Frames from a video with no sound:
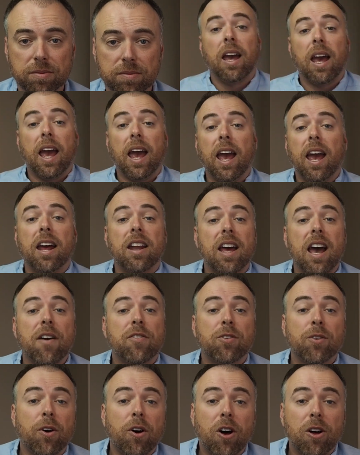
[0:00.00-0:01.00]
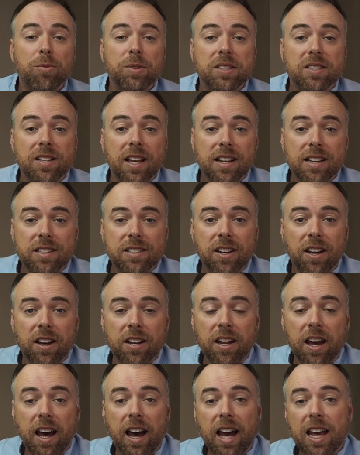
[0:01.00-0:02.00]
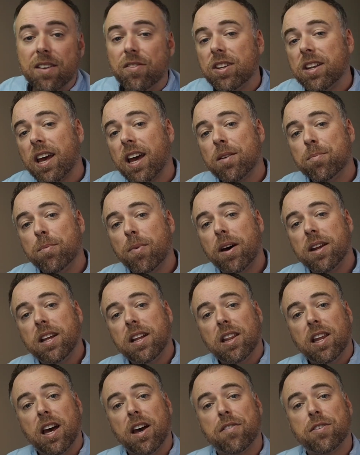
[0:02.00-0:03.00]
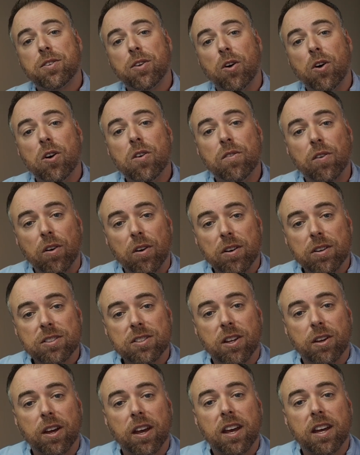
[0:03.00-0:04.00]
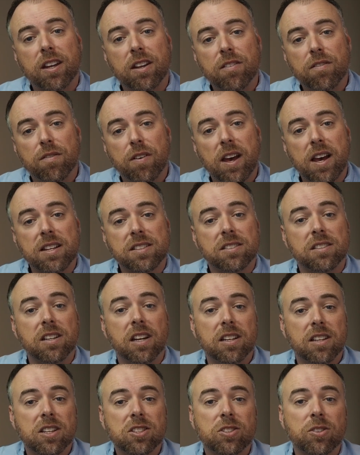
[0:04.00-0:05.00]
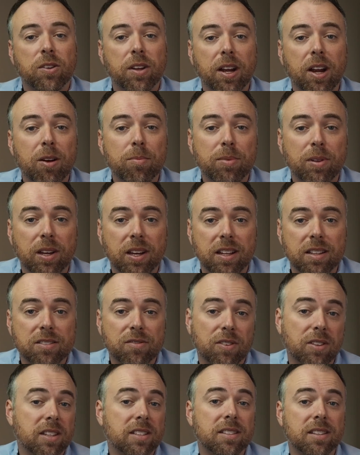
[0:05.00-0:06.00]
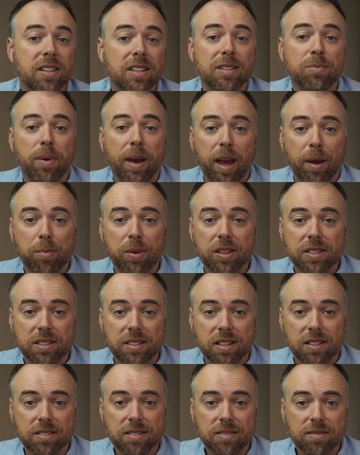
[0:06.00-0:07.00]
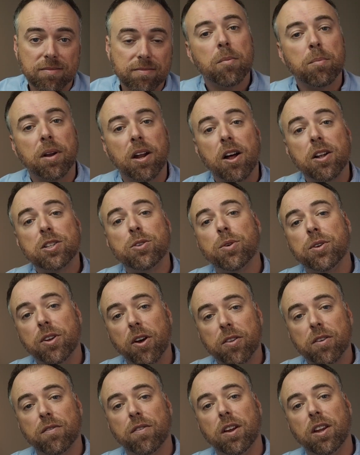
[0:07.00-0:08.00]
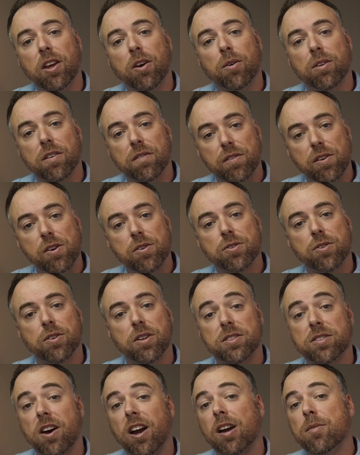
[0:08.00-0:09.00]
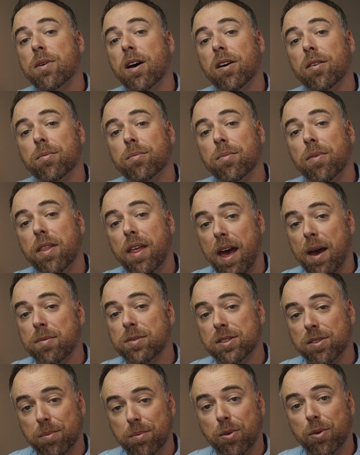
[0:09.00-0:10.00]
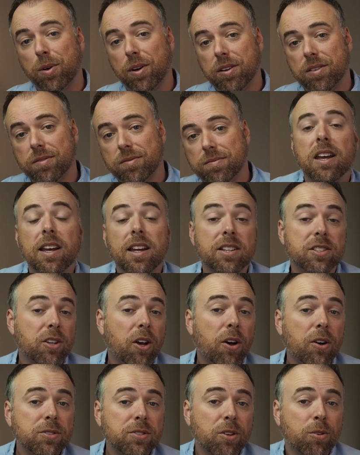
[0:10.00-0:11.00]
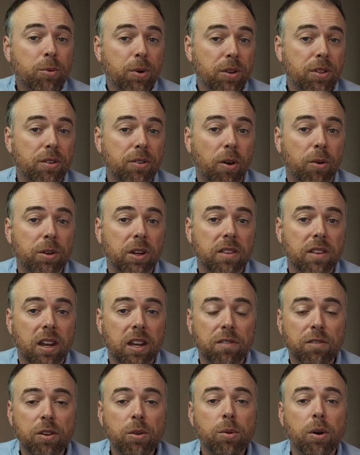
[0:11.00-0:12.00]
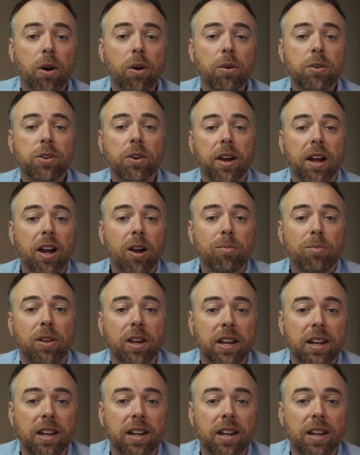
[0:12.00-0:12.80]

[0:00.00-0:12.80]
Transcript: And after all was said and done, I even had money left over so that I could invest in additional airplanes for this leaseback business. But I'll do another video in the future to talk about that some more. It's also worth noting that if you own your airplane